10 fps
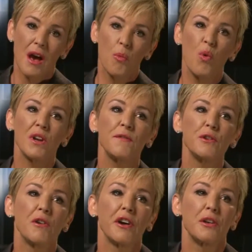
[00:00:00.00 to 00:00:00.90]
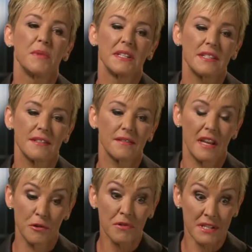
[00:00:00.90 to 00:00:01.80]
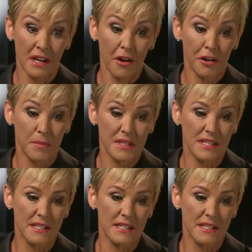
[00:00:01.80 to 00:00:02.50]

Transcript: One of your arguments, interesting arguments,